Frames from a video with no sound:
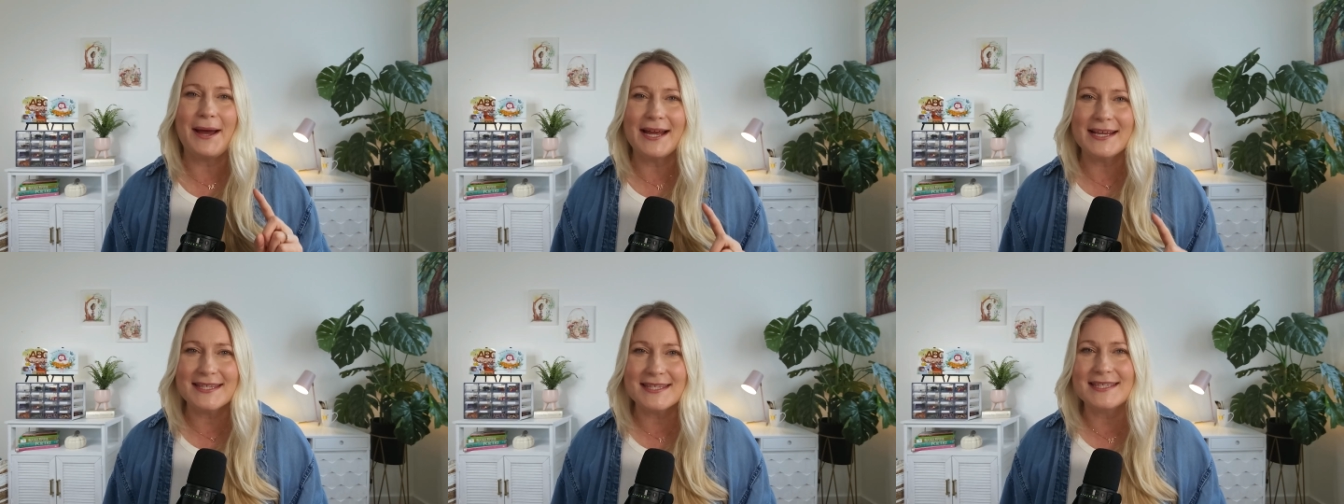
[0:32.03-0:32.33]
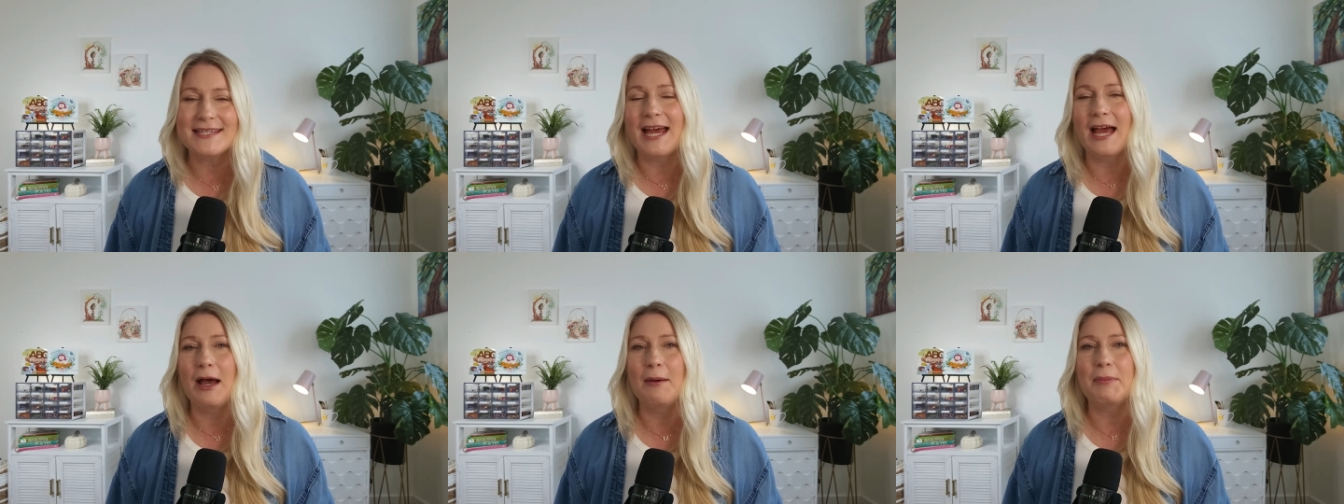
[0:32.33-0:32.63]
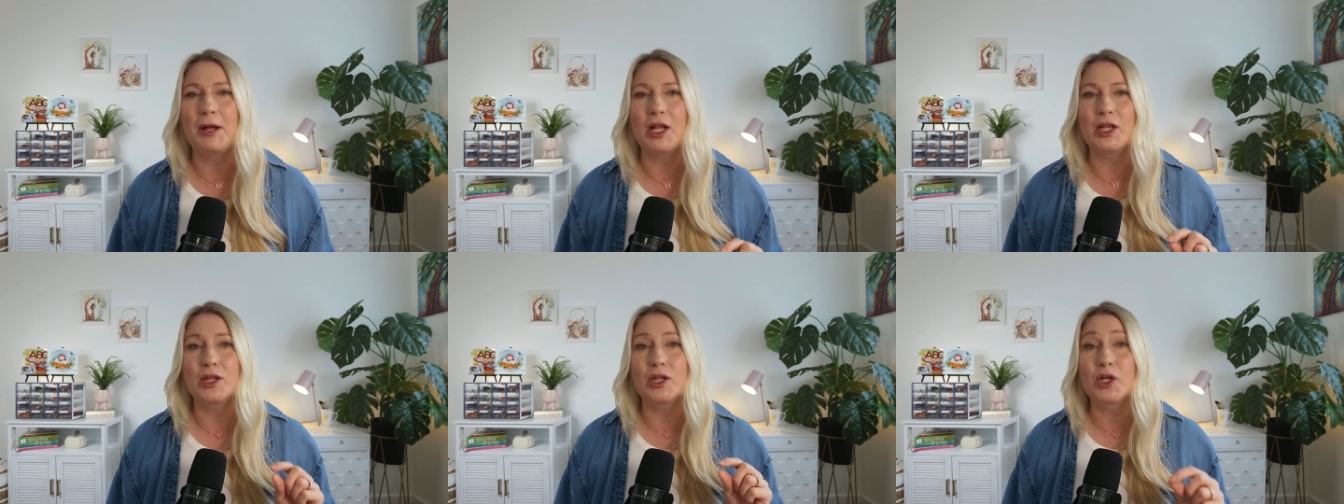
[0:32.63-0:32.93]
step,
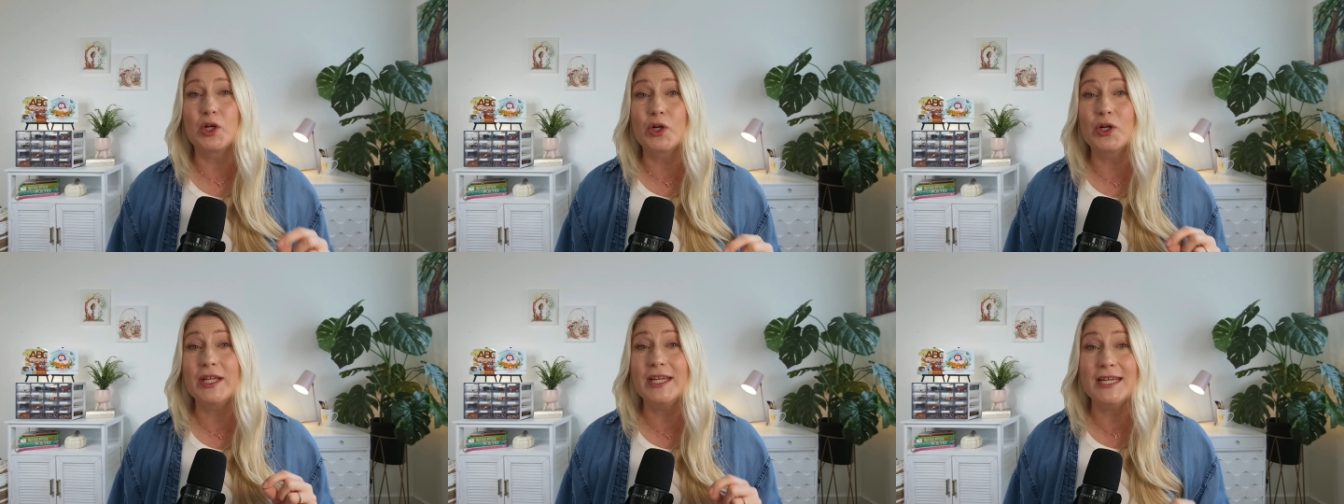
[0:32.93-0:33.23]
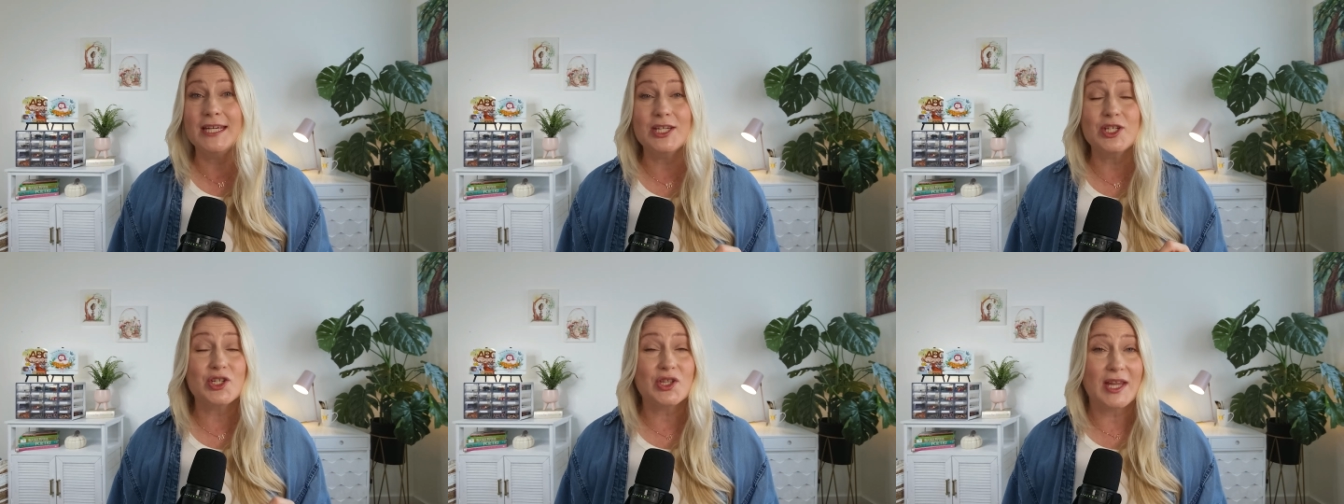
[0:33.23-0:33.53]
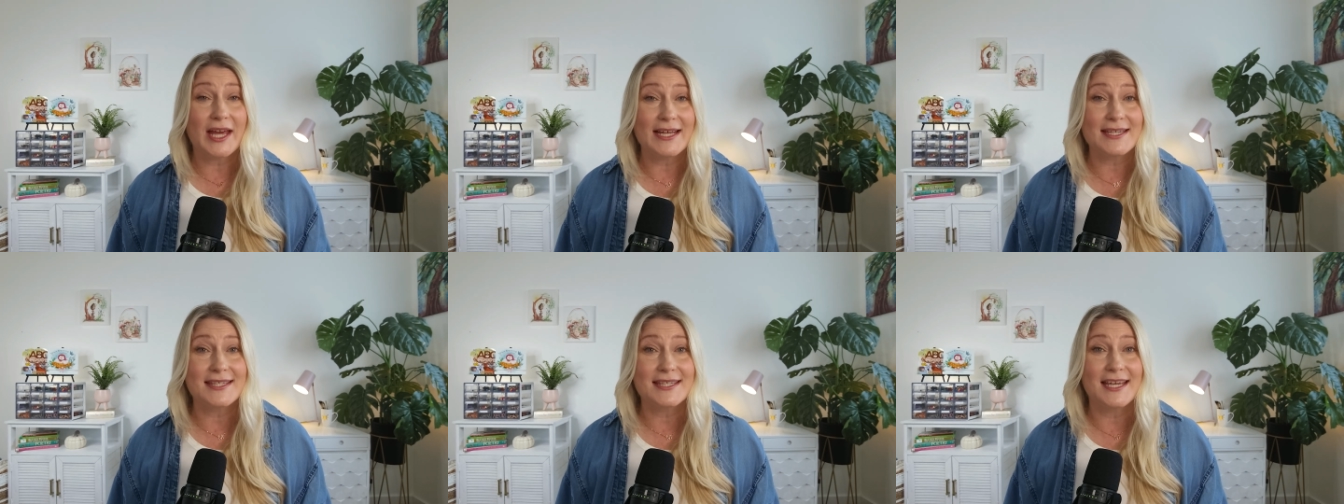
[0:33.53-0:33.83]
learning each
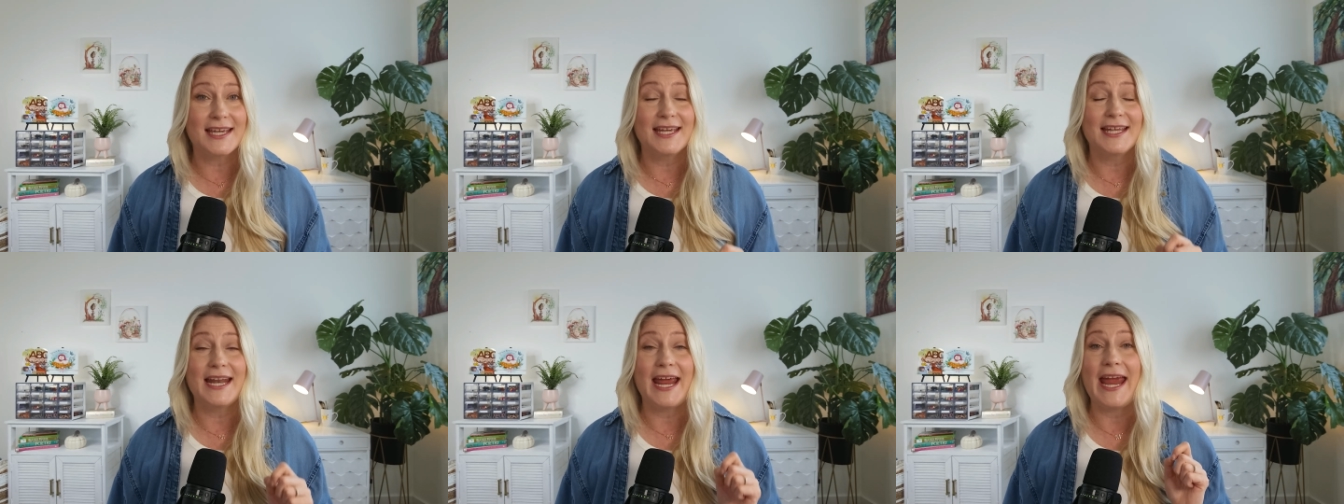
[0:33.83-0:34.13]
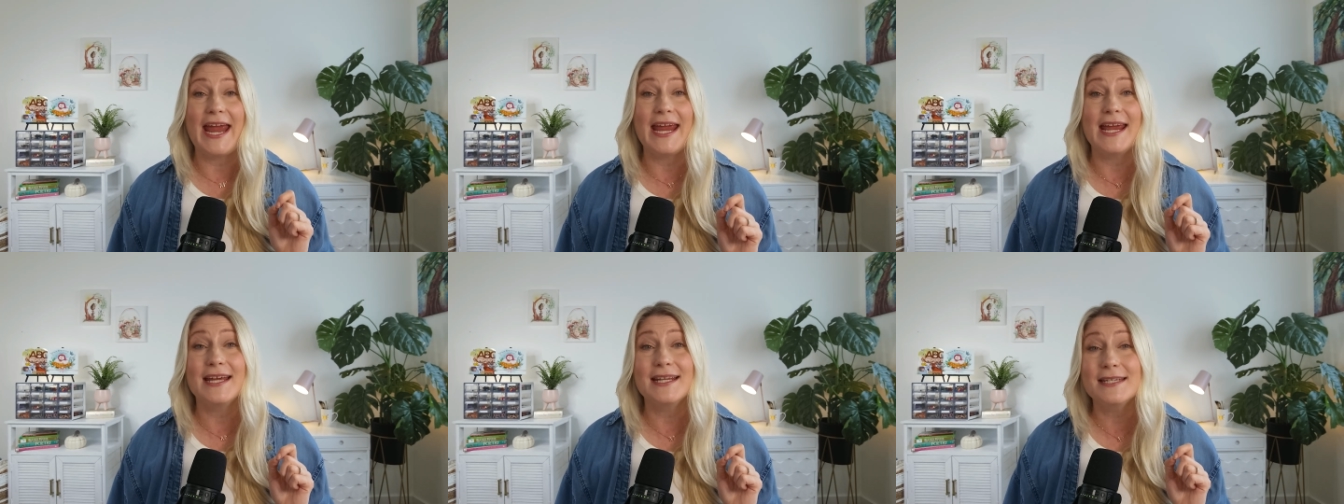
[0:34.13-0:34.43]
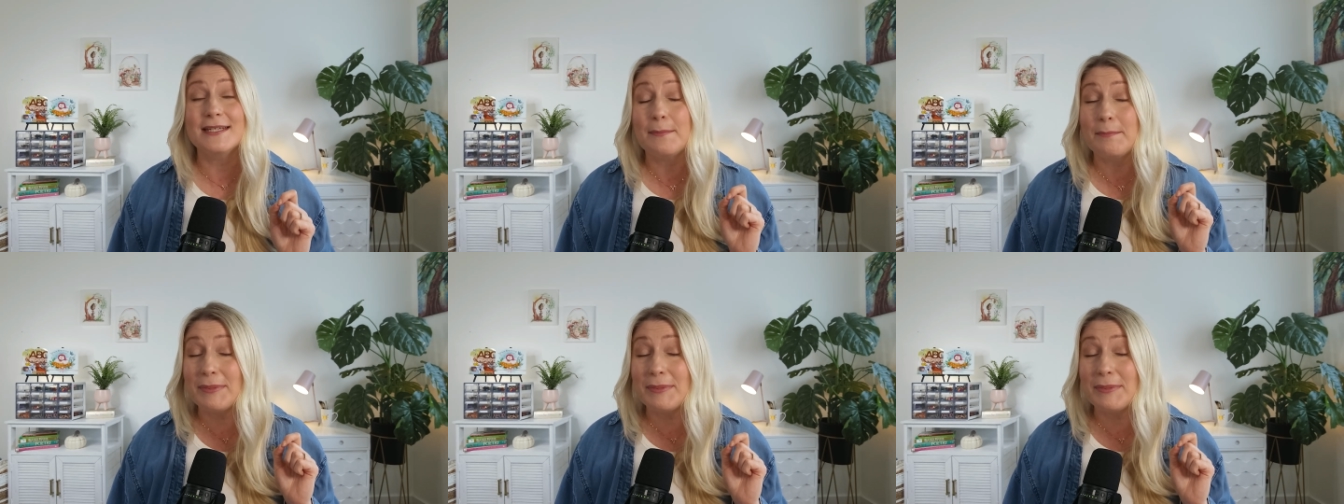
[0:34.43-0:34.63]
lesson and